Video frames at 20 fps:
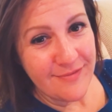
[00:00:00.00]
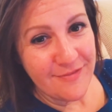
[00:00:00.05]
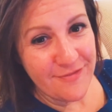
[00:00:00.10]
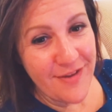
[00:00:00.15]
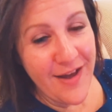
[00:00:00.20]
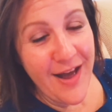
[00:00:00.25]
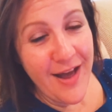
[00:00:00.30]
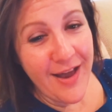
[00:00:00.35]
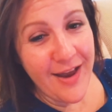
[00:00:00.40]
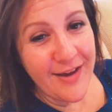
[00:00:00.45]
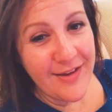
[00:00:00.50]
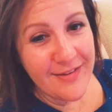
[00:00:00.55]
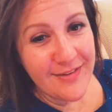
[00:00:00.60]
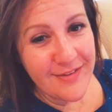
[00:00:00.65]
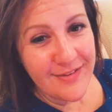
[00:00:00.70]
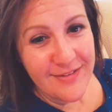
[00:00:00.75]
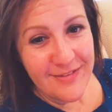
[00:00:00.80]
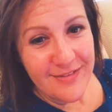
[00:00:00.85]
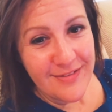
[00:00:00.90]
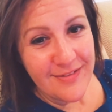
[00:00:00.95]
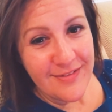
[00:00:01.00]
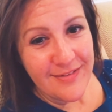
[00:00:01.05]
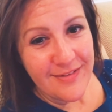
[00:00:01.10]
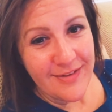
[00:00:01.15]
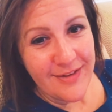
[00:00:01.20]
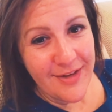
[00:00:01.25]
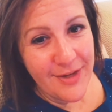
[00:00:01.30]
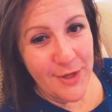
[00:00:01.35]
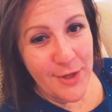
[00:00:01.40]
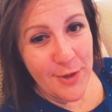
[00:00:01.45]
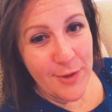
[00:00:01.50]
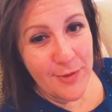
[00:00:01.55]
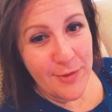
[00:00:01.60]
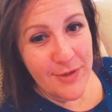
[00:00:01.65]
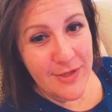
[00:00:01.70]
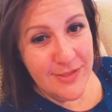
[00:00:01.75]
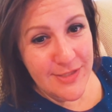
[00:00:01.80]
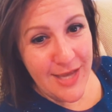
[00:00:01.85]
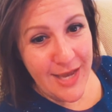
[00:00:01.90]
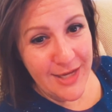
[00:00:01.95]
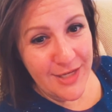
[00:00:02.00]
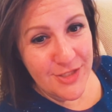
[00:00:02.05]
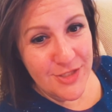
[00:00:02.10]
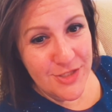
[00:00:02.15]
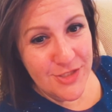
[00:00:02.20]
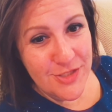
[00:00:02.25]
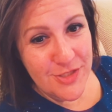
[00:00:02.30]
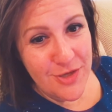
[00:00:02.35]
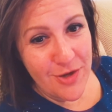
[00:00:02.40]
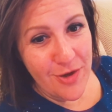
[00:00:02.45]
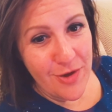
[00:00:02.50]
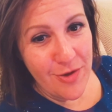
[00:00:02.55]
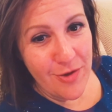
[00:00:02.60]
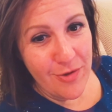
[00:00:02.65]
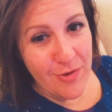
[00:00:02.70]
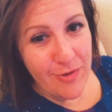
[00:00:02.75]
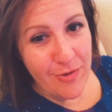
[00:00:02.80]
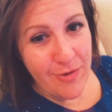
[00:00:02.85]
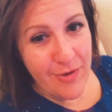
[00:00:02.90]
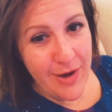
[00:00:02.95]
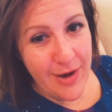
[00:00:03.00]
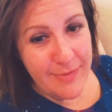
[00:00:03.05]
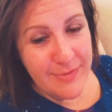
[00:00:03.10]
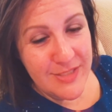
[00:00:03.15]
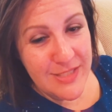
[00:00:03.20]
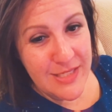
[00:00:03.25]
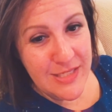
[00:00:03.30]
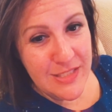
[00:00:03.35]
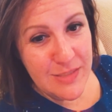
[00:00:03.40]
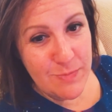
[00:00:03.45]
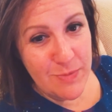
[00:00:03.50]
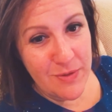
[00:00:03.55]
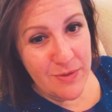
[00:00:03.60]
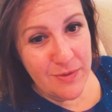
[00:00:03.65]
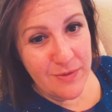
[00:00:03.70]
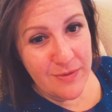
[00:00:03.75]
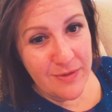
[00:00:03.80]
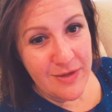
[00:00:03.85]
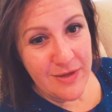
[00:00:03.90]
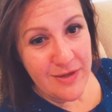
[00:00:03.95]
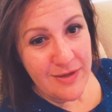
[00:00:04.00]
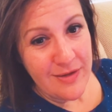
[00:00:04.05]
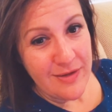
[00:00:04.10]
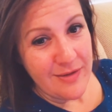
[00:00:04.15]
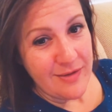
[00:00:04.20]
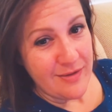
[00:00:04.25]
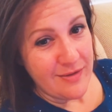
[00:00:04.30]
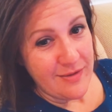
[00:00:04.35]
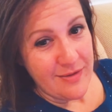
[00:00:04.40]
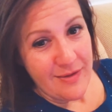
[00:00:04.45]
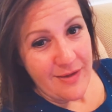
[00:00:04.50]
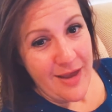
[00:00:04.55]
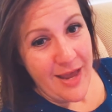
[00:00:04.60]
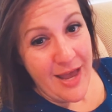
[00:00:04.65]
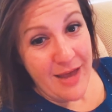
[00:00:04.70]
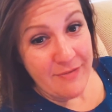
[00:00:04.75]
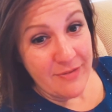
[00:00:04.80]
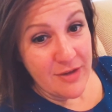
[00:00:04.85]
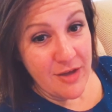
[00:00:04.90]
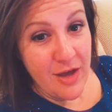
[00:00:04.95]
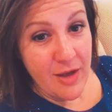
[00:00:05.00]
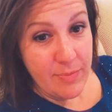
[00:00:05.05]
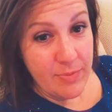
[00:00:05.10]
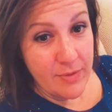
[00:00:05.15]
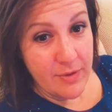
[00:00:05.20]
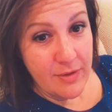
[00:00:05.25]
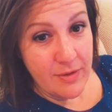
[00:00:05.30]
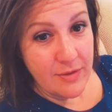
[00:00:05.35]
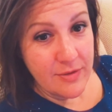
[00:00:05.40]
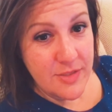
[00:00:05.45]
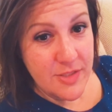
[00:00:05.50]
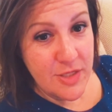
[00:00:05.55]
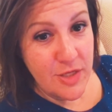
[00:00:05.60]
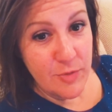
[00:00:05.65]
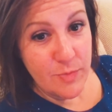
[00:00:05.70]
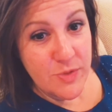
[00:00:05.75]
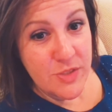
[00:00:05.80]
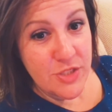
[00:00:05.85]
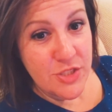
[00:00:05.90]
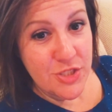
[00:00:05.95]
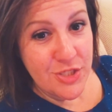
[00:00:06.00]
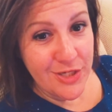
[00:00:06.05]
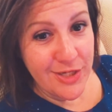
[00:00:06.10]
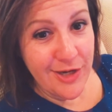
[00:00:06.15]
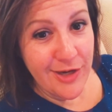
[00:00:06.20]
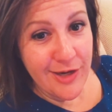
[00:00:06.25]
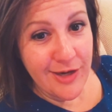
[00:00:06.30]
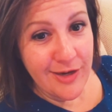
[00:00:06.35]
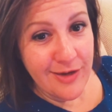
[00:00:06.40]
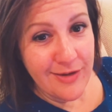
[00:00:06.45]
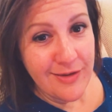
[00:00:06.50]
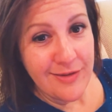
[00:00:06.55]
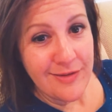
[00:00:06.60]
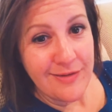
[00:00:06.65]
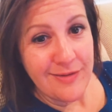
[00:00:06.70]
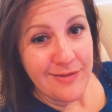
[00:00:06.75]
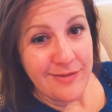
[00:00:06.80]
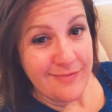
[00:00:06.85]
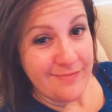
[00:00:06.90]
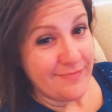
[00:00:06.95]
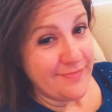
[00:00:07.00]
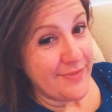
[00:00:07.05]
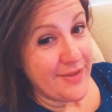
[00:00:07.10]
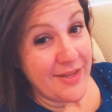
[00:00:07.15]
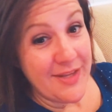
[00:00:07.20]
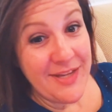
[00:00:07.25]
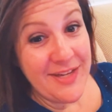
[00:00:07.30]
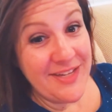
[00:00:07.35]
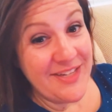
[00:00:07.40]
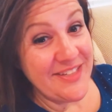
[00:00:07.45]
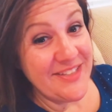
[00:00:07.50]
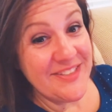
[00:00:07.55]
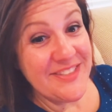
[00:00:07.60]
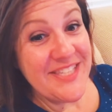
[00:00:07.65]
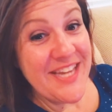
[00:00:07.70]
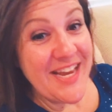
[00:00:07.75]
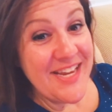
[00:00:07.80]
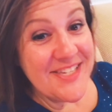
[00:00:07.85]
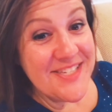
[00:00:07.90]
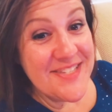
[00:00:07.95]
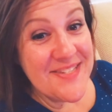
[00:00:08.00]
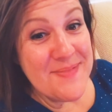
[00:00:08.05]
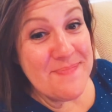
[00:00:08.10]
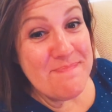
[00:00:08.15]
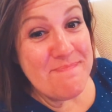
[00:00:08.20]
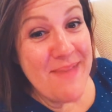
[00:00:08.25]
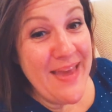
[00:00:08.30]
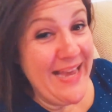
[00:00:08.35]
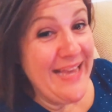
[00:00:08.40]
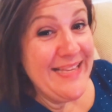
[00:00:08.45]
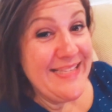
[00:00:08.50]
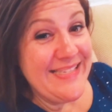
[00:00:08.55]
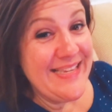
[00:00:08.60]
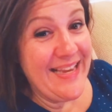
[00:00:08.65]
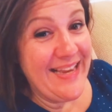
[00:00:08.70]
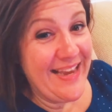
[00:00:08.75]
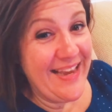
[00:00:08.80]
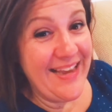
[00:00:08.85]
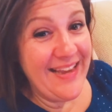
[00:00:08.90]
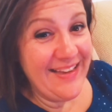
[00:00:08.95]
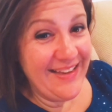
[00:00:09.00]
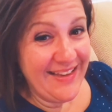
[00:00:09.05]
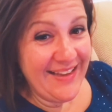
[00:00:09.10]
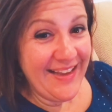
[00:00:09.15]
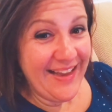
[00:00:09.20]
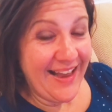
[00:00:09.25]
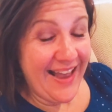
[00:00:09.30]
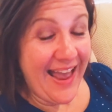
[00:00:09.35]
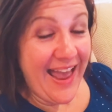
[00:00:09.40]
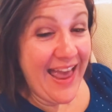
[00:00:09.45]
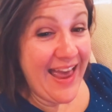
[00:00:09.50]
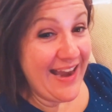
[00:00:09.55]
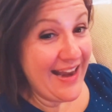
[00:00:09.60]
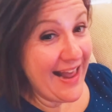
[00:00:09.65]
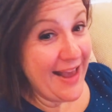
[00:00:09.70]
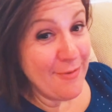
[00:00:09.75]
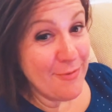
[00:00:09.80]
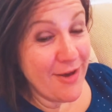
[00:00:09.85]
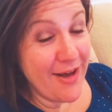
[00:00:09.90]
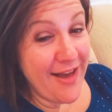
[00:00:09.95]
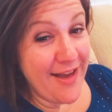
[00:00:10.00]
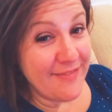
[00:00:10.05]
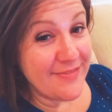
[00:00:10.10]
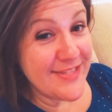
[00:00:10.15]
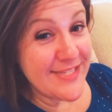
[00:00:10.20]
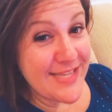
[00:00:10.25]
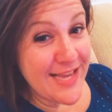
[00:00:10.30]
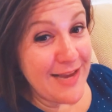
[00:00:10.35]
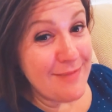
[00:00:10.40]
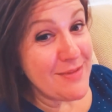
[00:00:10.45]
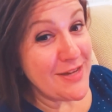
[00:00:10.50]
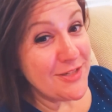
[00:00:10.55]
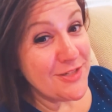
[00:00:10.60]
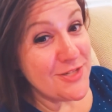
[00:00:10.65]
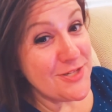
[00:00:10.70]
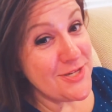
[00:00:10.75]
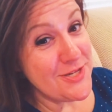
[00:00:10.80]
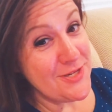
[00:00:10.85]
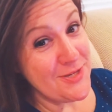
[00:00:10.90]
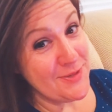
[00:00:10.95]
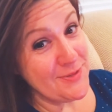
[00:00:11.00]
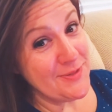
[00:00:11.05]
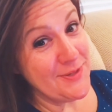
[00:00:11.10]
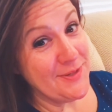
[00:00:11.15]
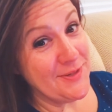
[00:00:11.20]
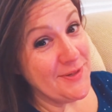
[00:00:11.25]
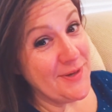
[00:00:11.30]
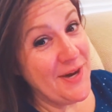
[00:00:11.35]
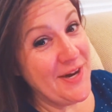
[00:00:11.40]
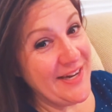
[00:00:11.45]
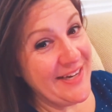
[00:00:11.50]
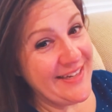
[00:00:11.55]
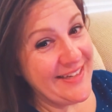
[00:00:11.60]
find, because I could just go grab a teaspoon, have a couple scoops of sugar, and it'll taste amazing, and I will have the same energy you do.